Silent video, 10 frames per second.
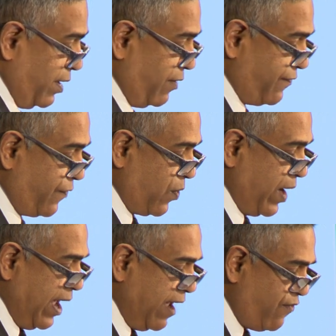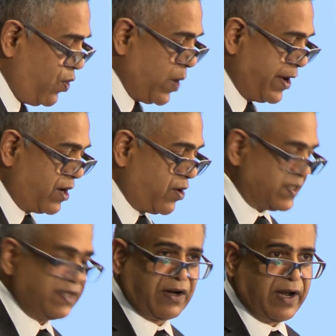for everyone across
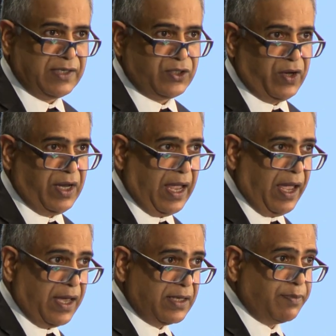the country and